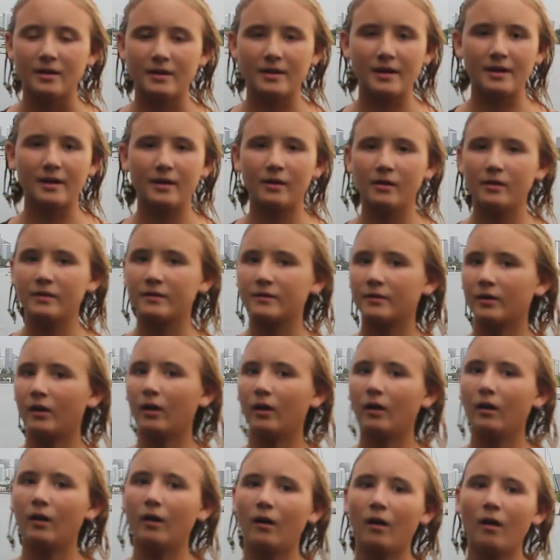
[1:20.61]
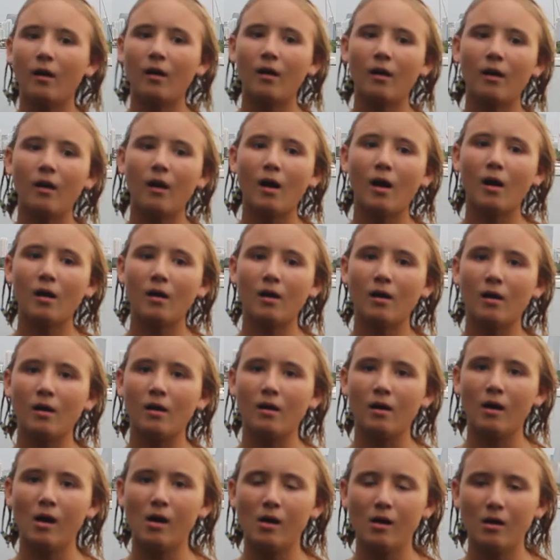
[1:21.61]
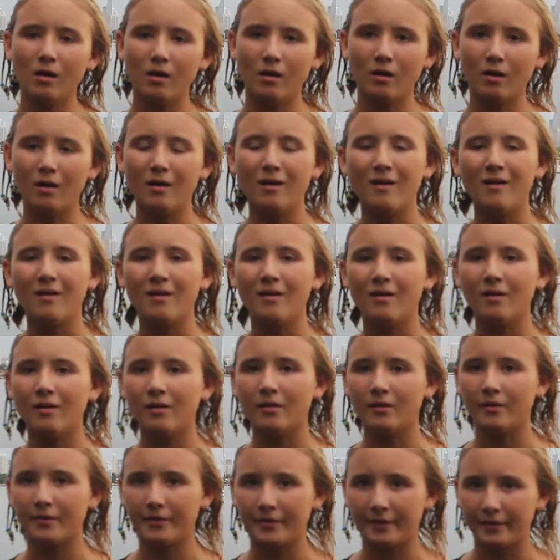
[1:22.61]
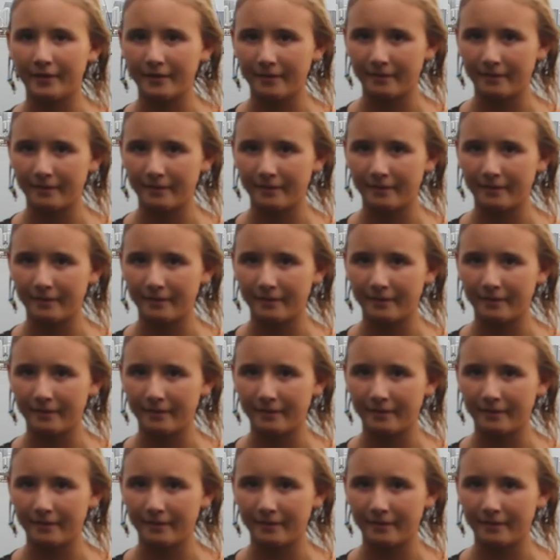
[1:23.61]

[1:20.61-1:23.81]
yeah, it's hard.